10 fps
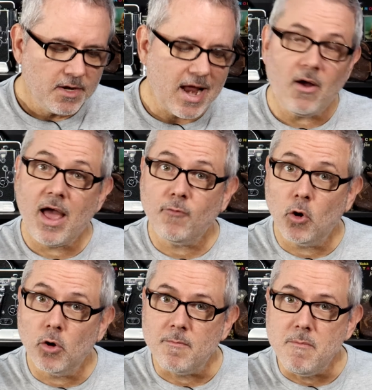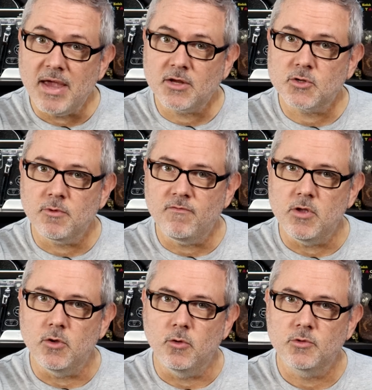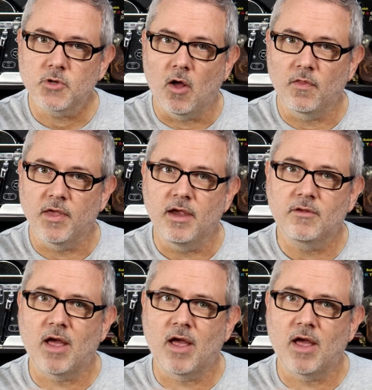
Now, I've heard mixed reviews on these.